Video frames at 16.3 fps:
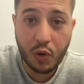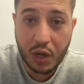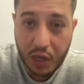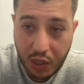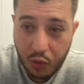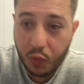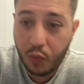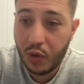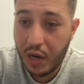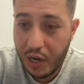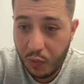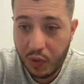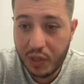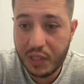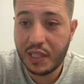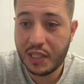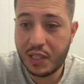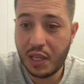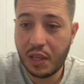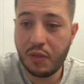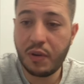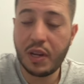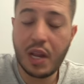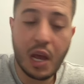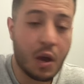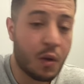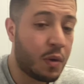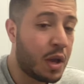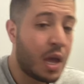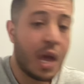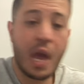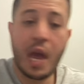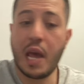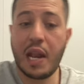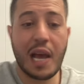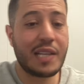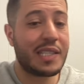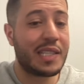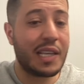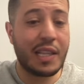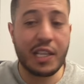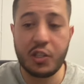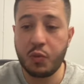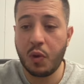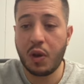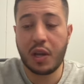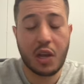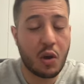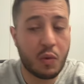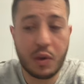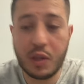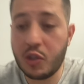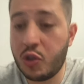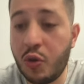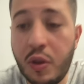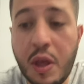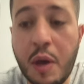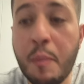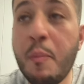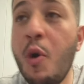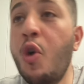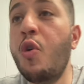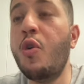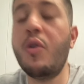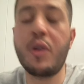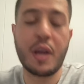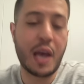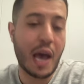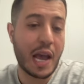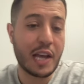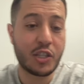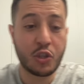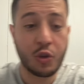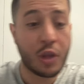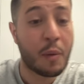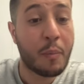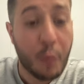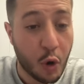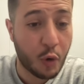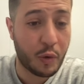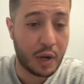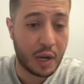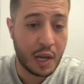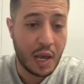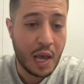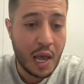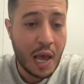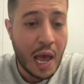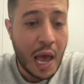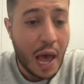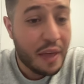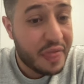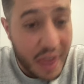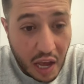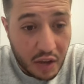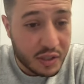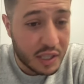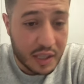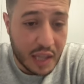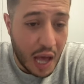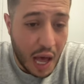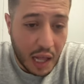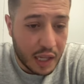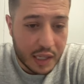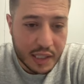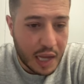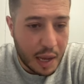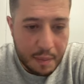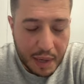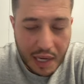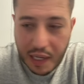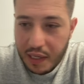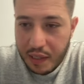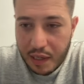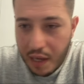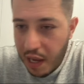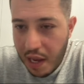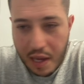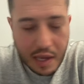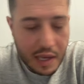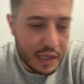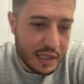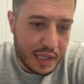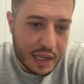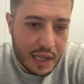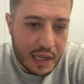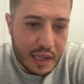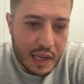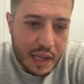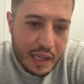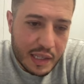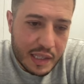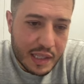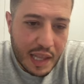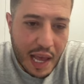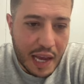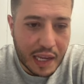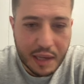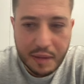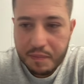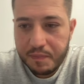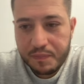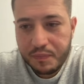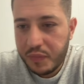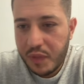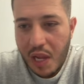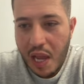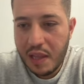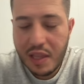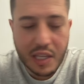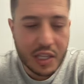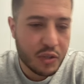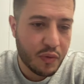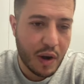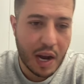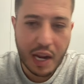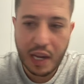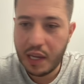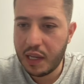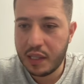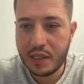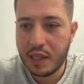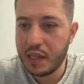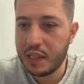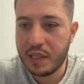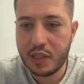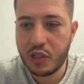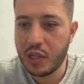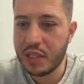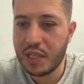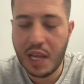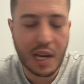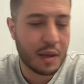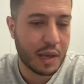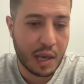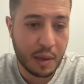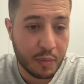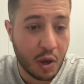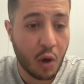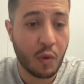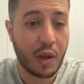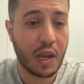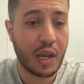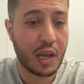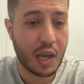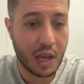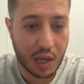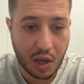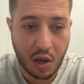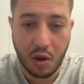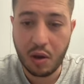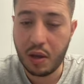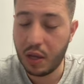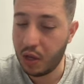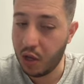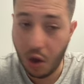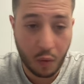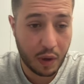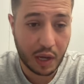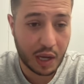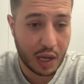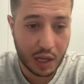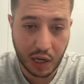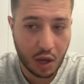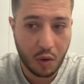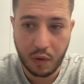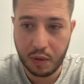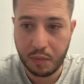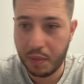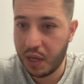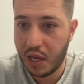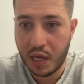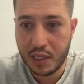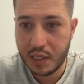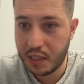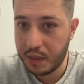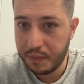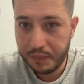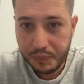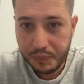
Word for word: We're, we're at 163 now. And I see this one going to the moon, guys, to the moon. A thousand dollars. I mean, it's it, it's like at this rate, it's it's just gonna keep going and going and going because